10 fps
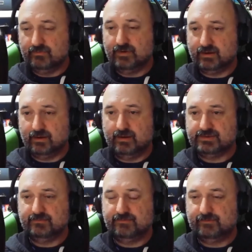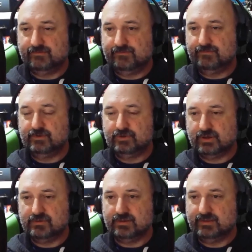recognise him from
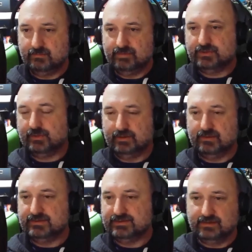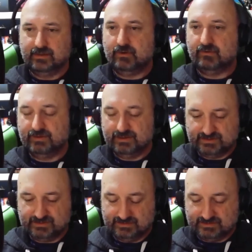shows like The In-Betweeners and The
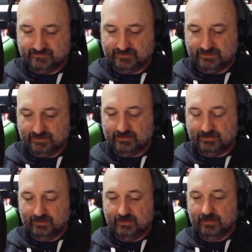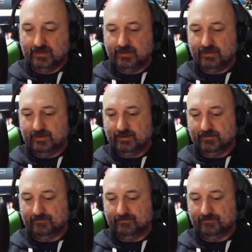Office and stuff like that. I